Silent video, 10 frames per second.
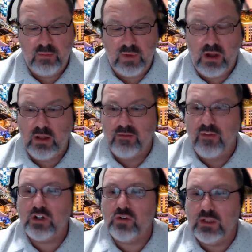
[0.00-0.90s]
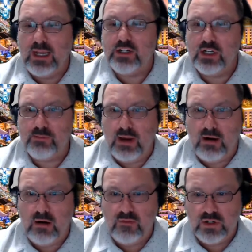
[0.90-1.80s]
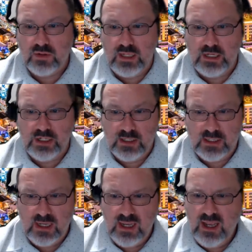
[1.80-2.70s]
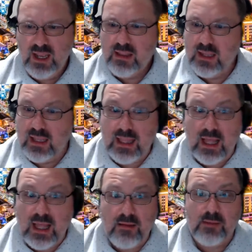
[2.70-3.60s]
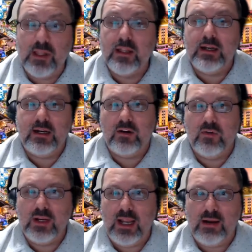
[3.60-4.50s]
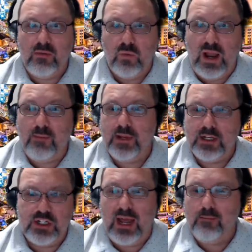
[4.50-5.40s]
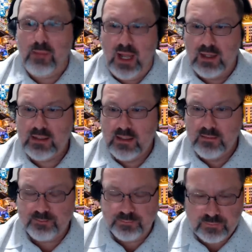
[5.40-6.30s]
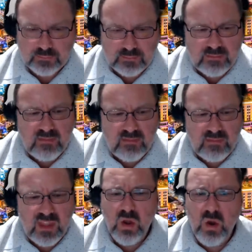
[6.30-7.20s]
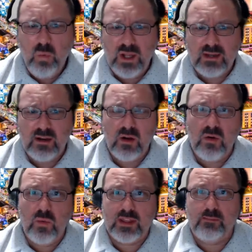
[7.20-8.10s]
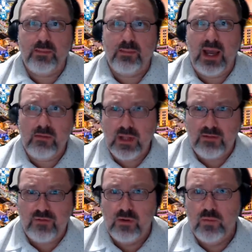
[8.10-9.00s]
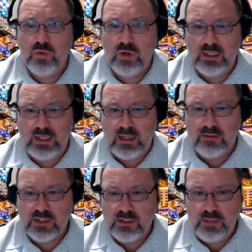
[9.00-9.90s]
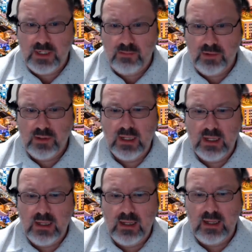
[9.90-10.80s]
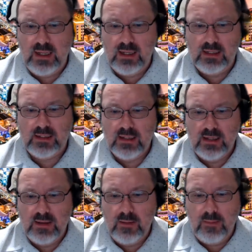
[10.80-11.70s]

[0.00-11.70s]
we call them virtual agents, Power Virtual Agents. The ability to create rapid chatbots. What the Power Platform really gives to people is,